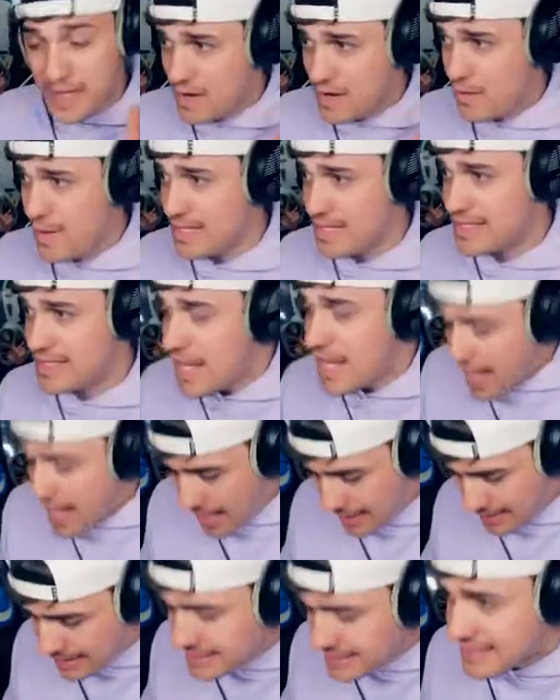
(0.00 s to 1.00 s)
But anyways,
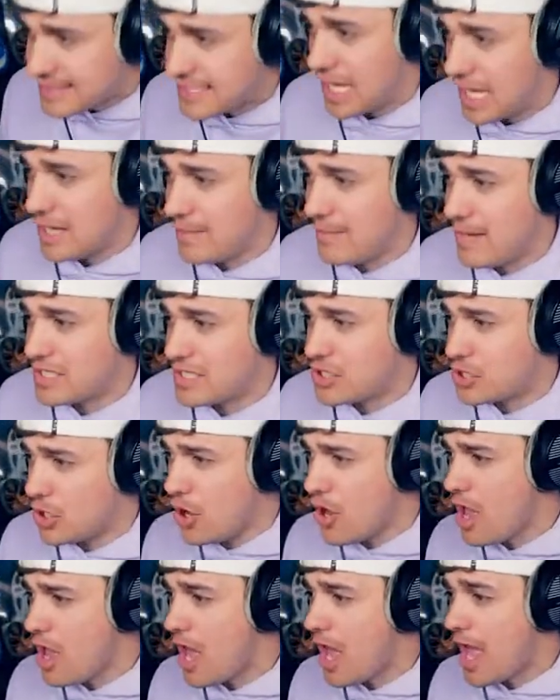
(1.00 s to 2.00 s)
I need to tell him I
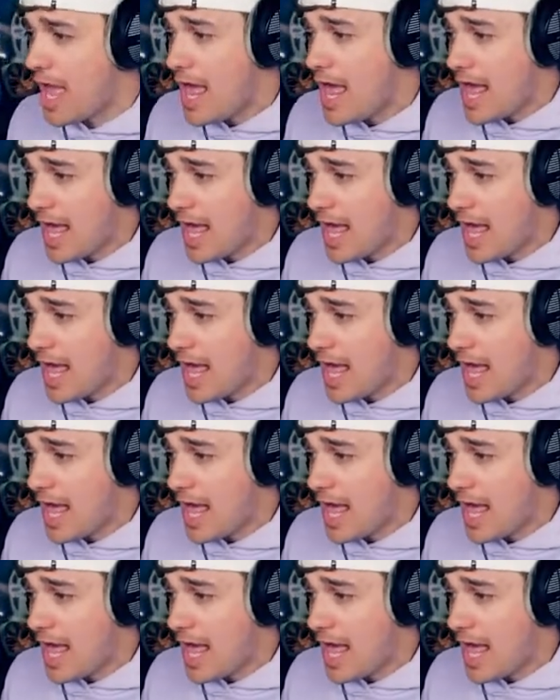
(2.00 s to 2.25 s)
saw her